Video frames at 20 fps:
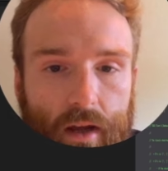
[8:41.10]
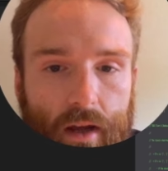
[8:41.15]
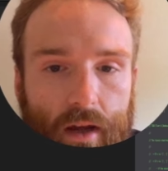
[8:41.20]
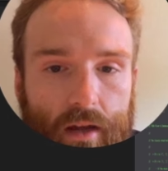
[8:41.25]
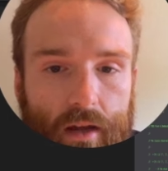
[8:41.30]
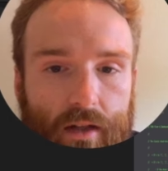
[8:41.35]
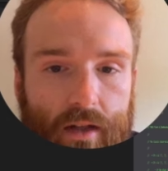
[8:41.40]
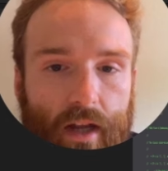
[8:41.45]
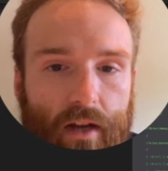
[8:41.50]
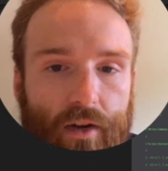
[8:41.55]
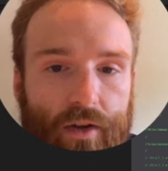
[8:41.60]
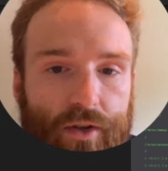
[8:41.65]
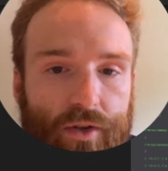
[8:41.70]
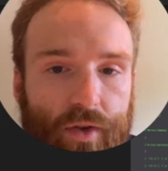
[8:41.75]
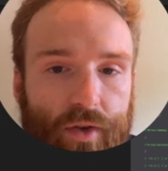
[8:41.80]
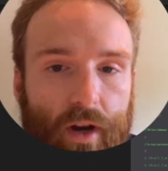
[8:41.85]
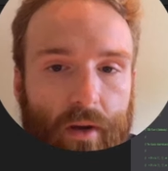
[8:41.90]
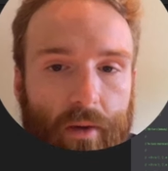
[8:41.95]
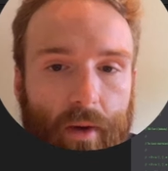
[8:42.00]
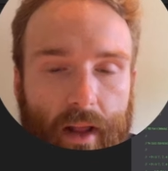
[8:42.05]
standard
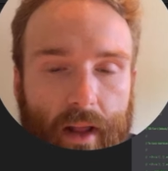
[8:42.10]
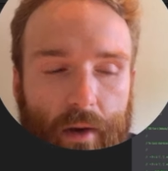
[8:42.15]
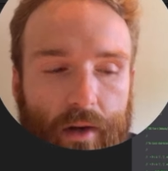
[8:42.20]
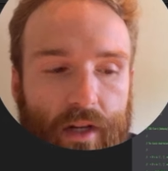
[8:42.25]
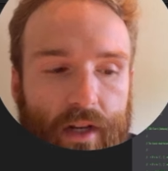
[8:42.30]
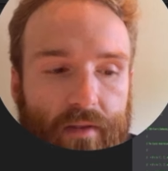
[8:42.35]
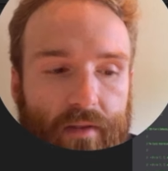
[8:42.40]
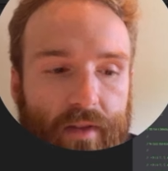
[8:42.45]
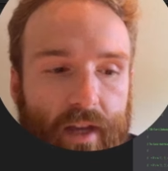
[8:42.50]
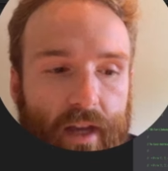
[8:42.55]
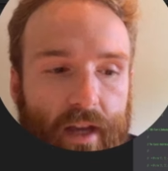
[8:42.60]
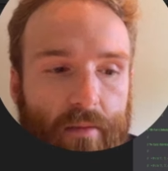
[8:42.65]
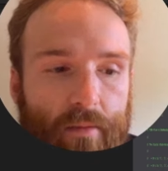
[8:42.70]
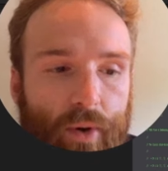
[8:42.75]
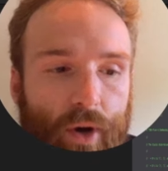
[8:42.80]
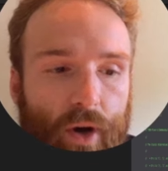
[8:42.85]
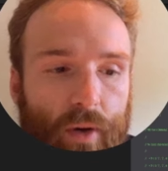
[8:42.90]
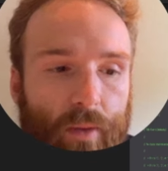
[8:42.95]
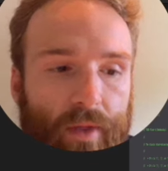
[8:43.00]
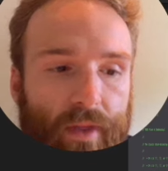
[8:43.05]
string. Right now we just have the
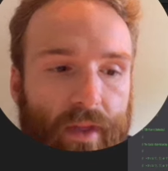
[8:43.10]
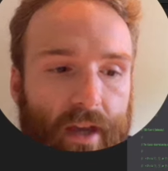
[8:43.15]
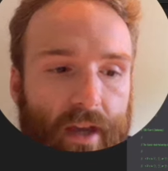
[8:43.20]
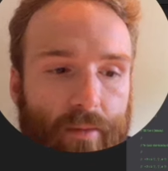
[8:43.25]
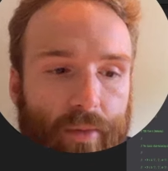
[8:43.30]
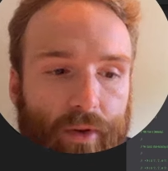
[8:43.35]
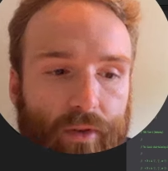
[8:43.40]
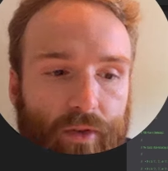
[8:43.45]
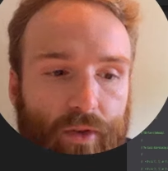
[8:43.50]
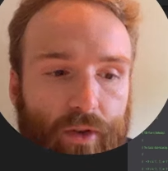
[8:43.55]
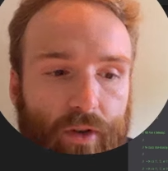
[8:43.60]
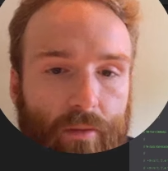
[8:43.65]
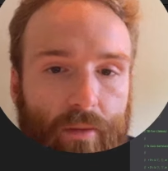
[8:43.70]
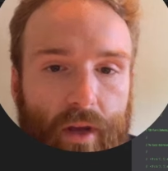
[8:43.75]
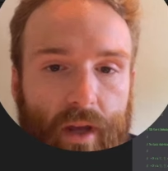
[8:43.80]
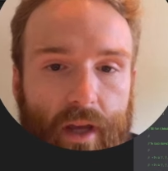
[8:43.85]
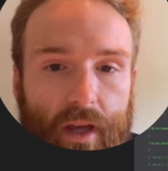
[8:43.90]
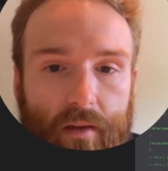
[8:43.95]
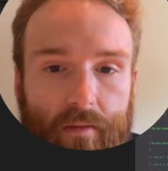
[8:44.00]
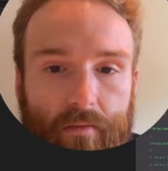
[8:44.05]
input, but the input's going to
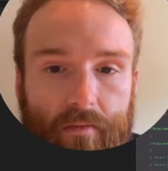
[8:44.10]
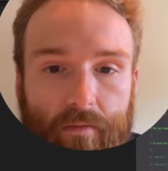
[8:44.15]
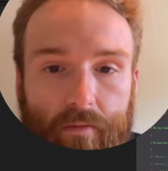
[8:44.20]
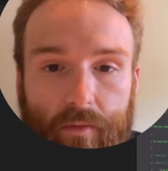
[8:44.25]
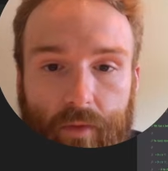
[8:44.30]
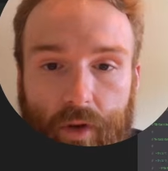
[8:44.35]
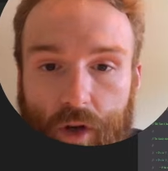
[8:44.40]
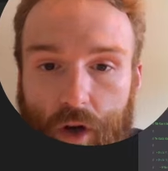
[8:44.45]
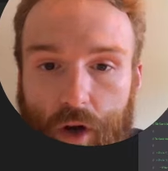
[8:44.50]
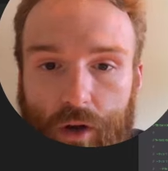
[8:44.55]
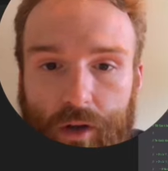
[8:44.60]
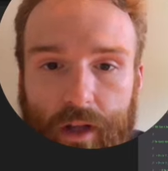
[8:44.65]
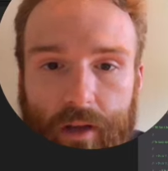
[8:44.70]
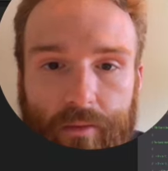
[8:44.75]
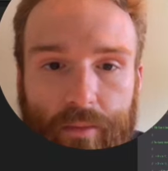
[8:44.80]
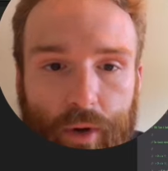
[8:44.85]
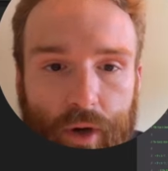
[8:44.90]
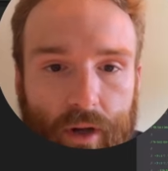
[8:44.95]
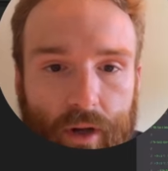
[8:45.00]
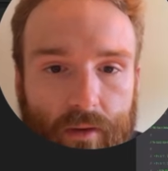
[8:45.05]
be called
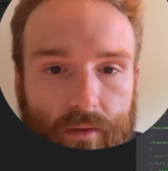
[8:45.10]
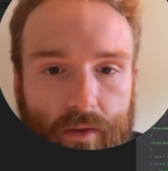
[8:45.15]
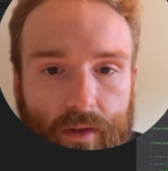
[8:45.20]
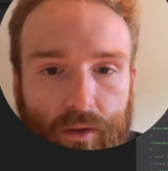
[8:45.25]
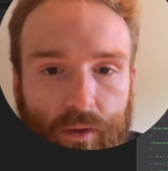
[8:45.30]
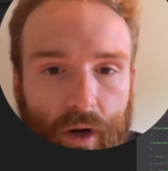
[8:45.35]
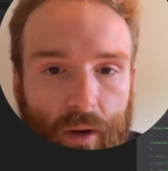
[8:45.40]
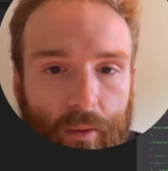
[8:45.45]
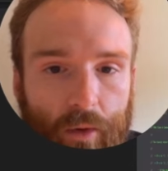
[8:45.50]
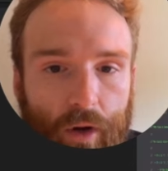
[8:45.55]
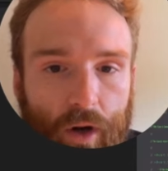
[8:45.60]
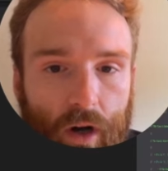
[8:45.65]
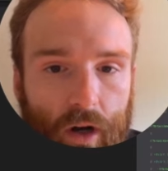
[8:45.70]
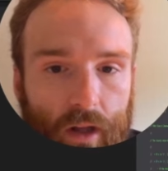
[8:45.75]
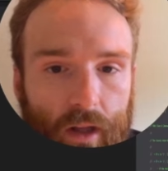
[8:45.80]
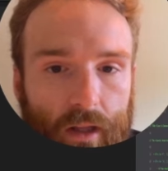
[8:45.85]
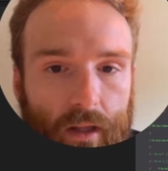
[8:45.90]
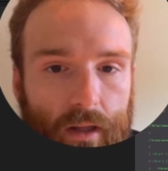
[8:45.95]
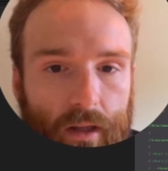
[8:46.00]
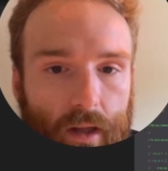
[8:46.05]
input is what I'm going to call
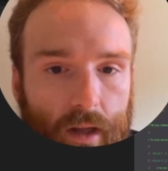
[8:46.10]
it.